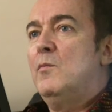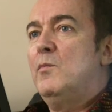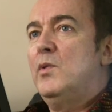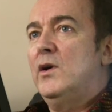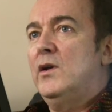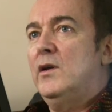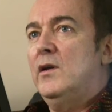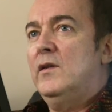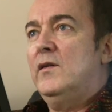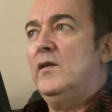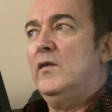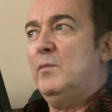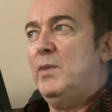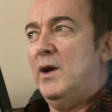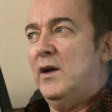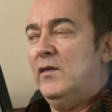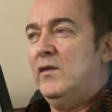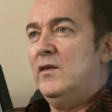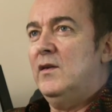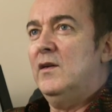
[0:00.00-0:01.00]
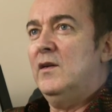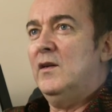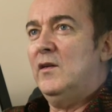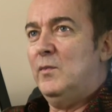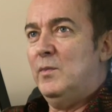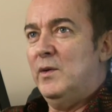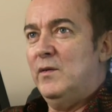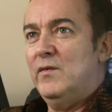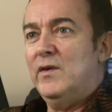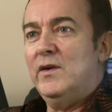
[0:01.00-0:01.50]
but this past year
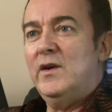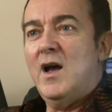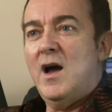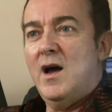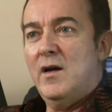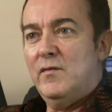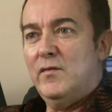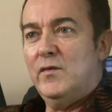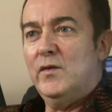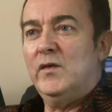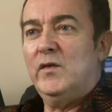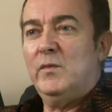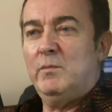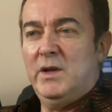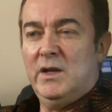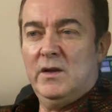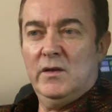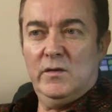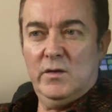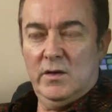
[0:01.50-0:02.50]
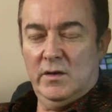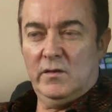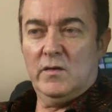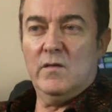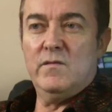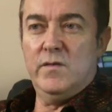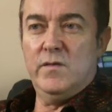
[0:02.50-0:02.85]
it's been very hard for us because it's a